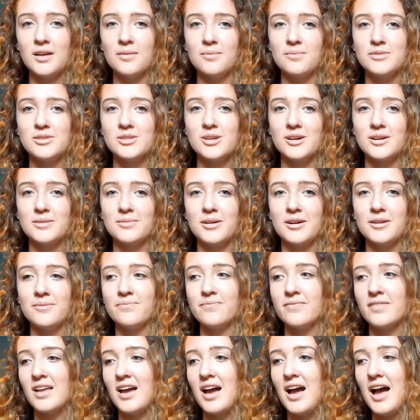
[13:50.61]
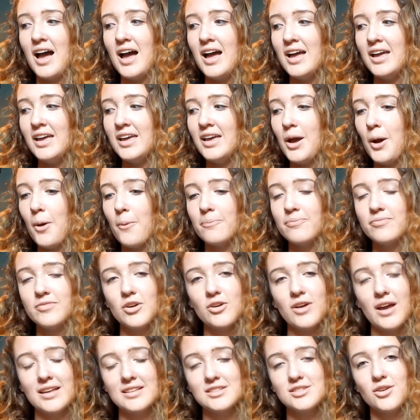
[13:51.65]
Sorry, Mom.
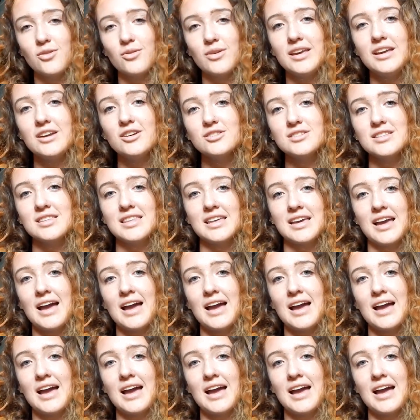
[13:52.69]
Okay, so here's the thing.